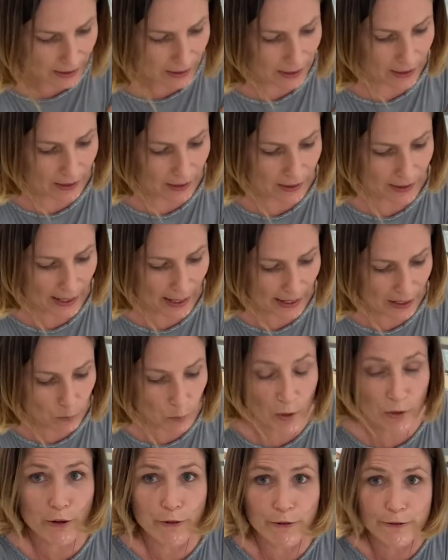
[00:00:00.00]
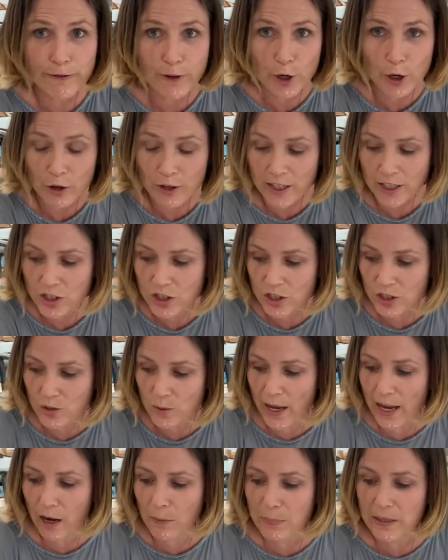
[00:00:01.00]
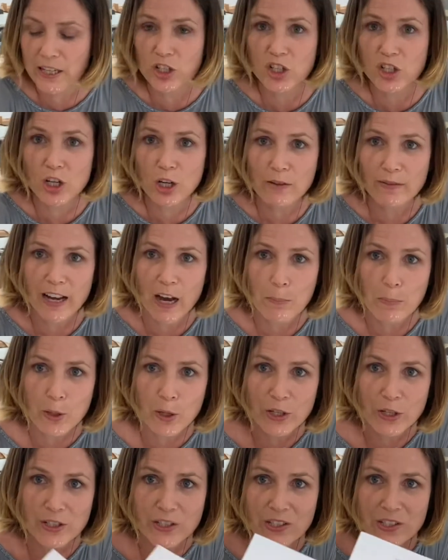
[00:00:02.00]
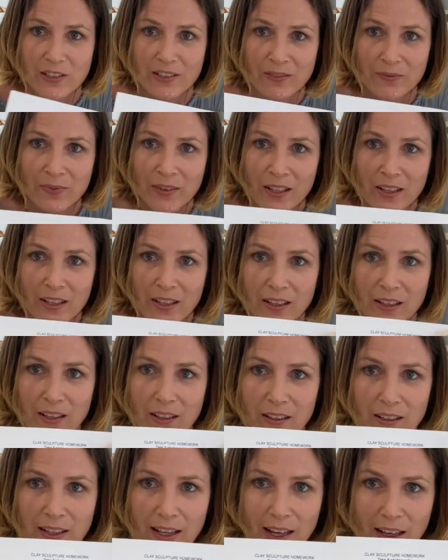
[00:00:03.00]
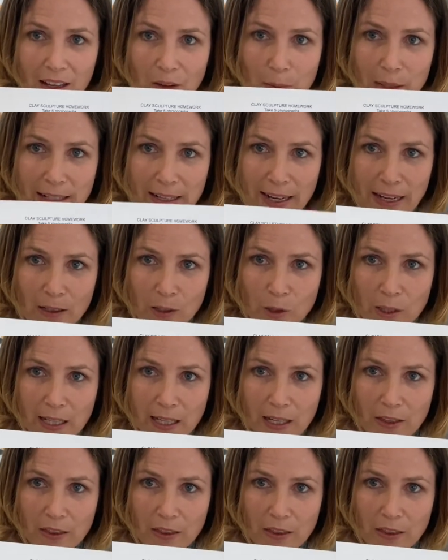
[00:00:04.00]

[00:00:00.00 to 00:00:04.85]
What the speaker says: Okay, and we're referring to our picture of our person. Okay, we're now looking at the